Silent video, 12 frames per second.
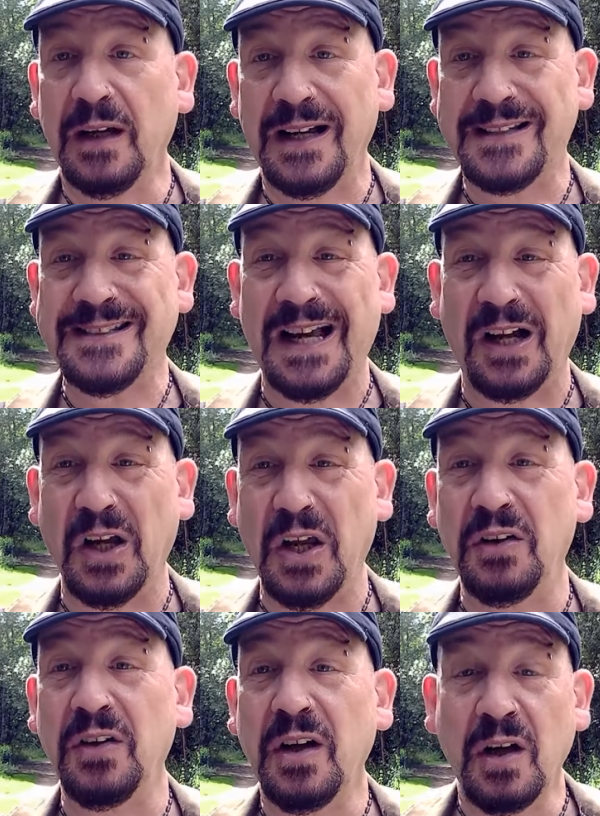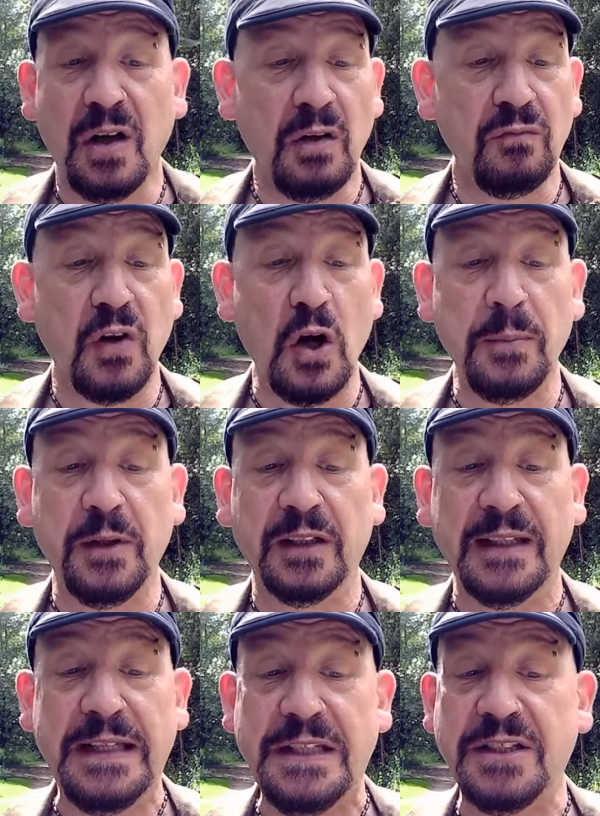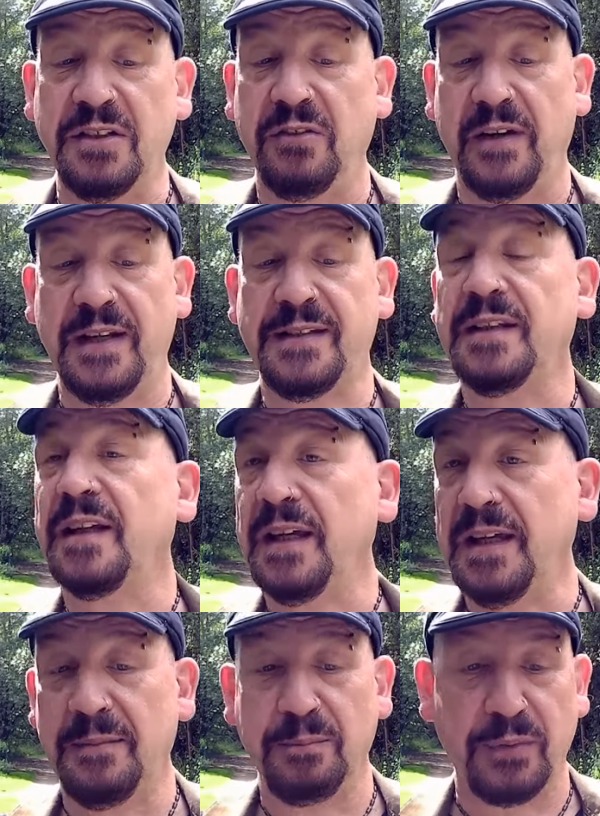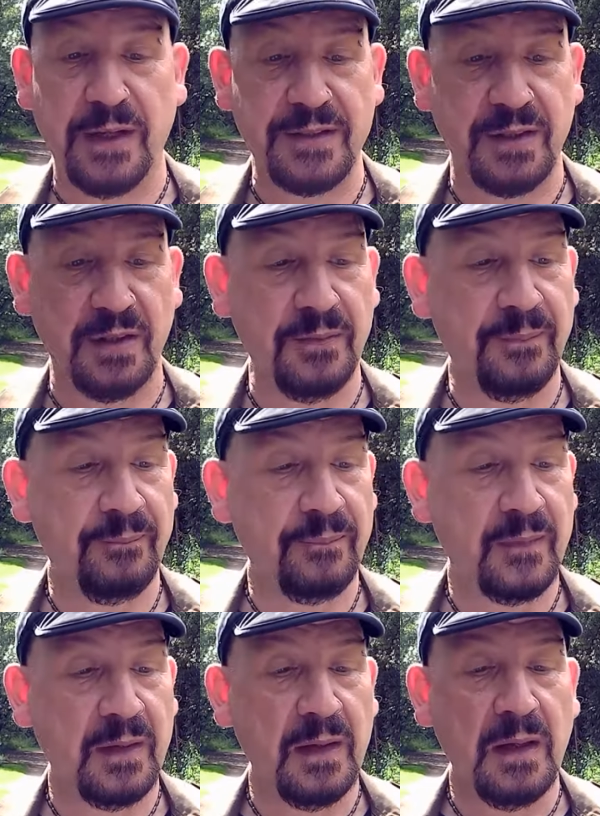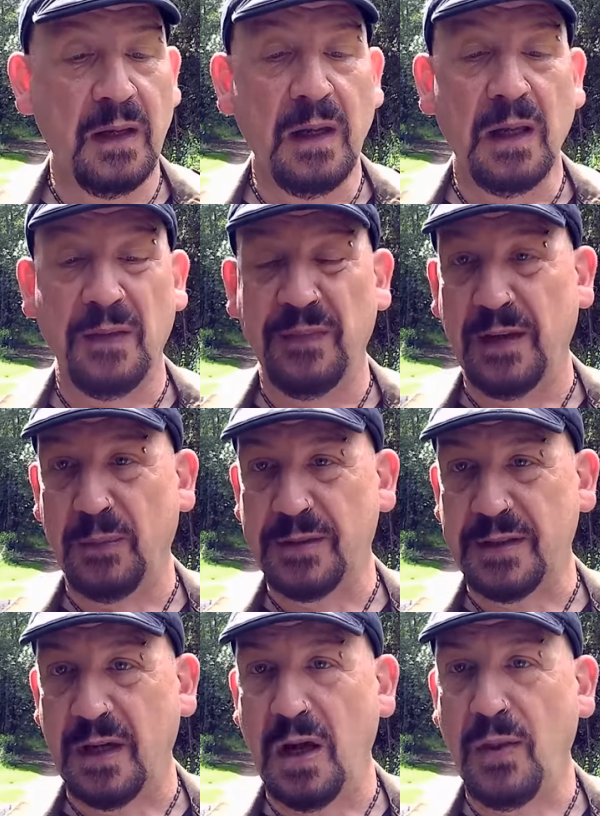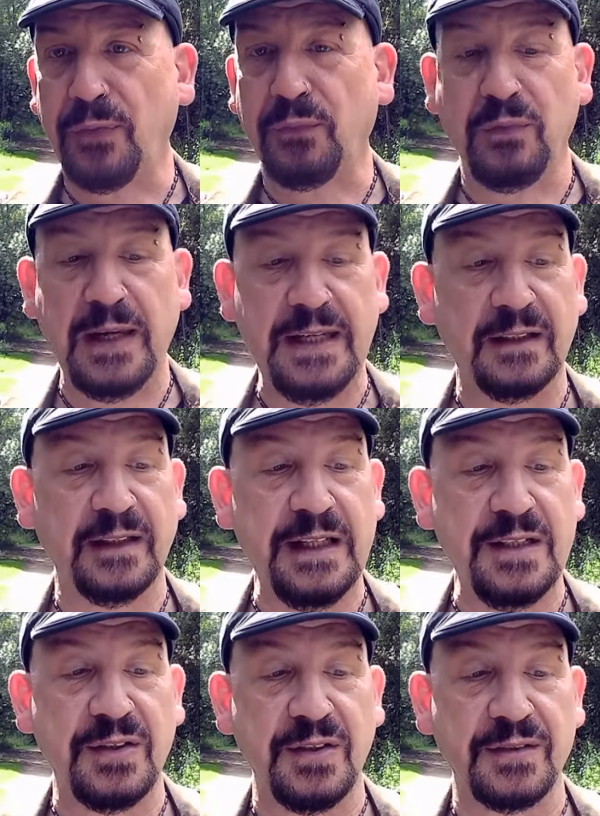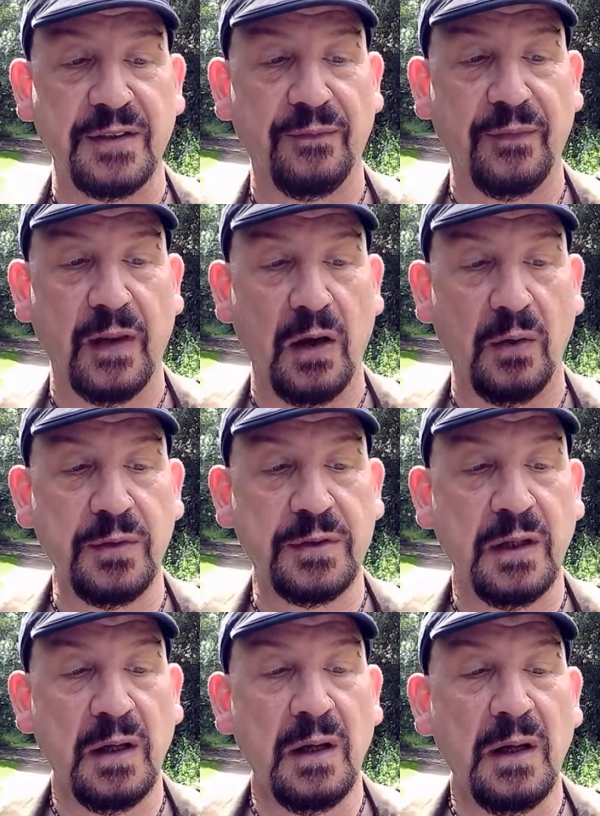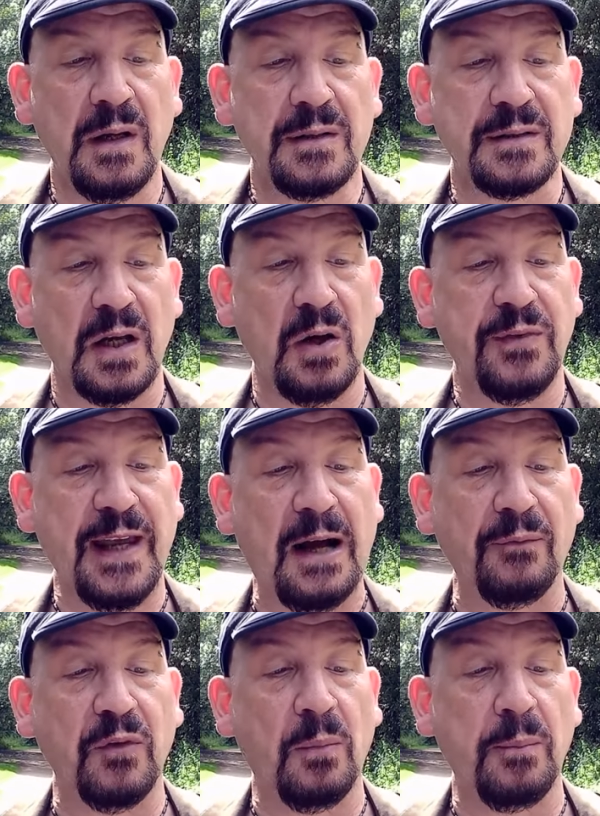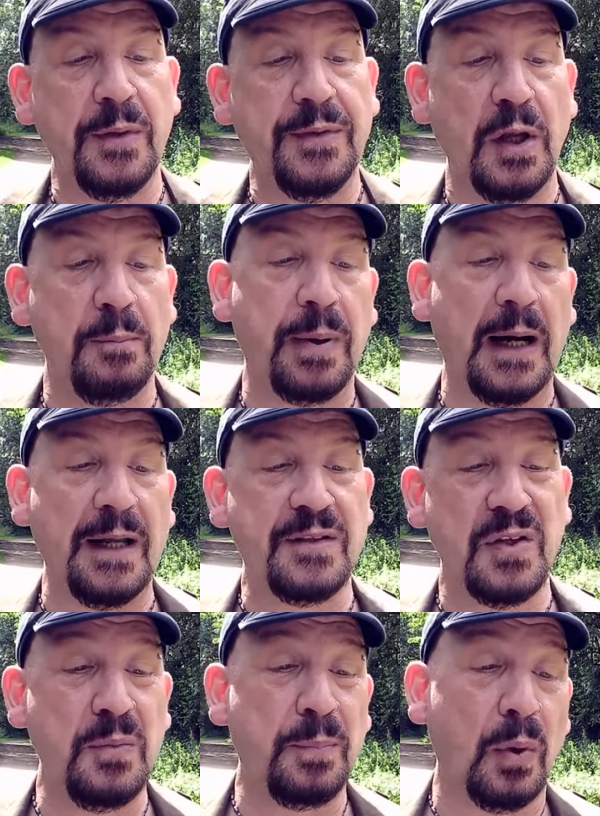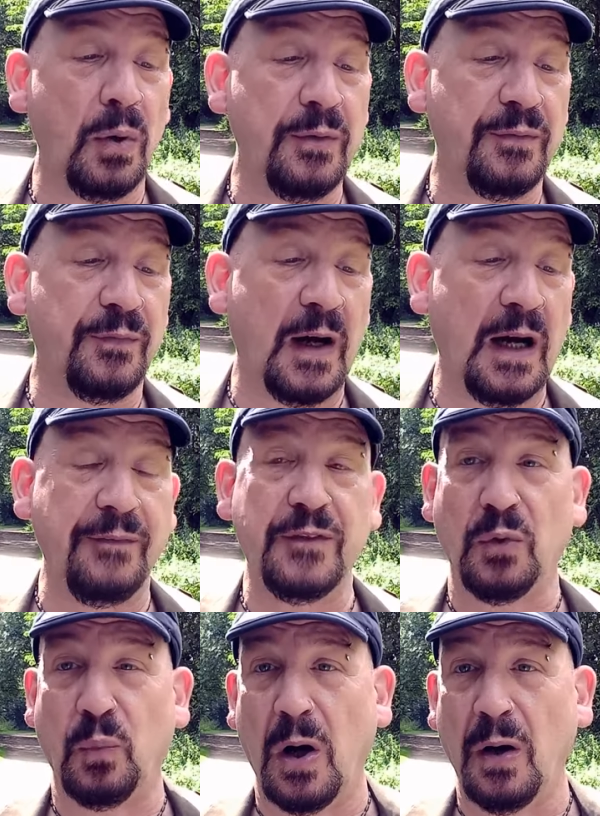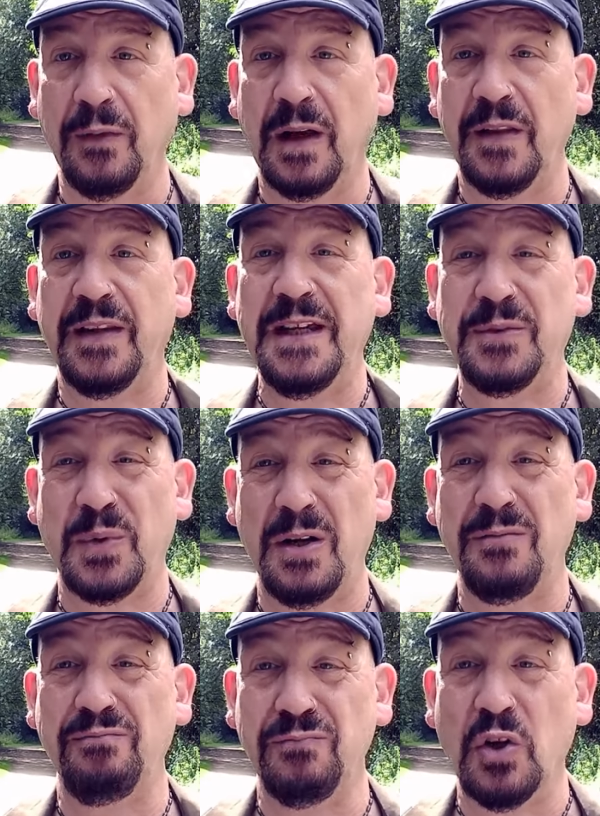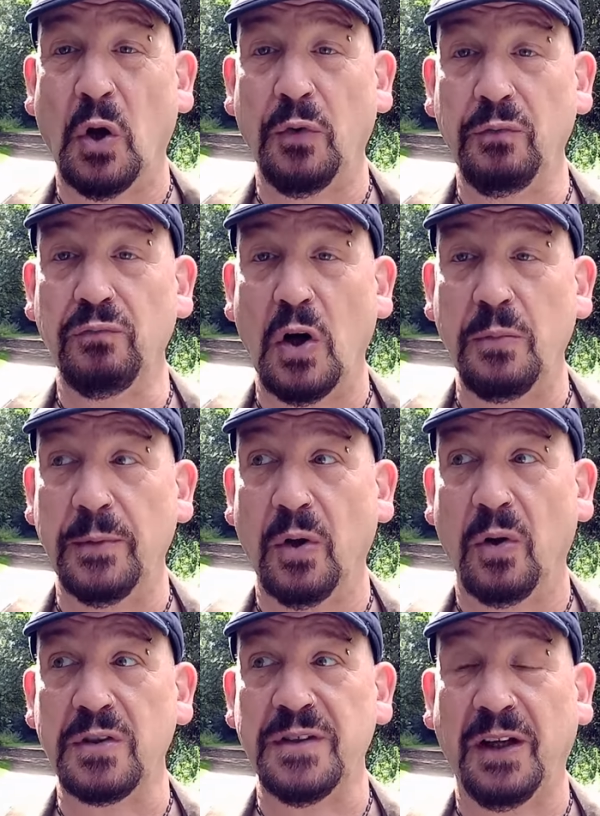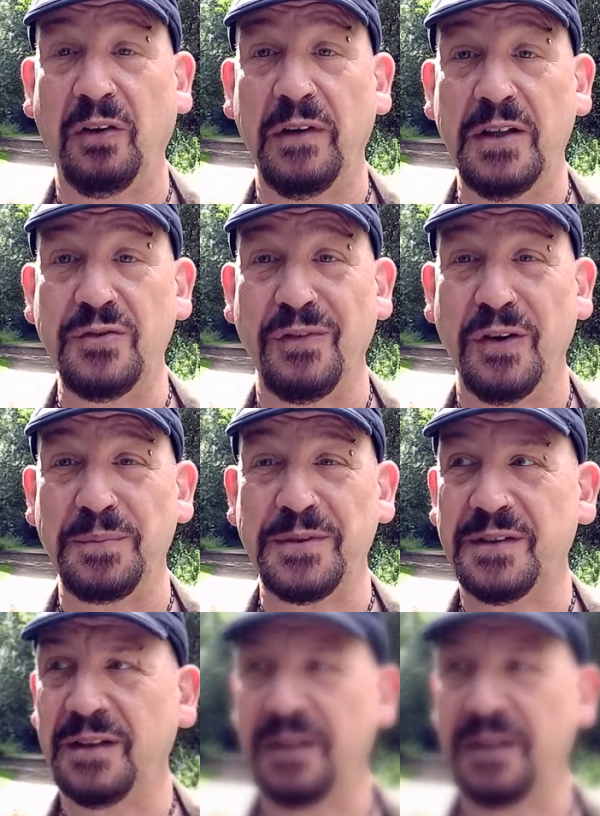Italian Roman legionaries in Britain, and there was 3 legions of those, so they outnumbered them by 2.5 to 1, and these were non-Roman auxiliary troops.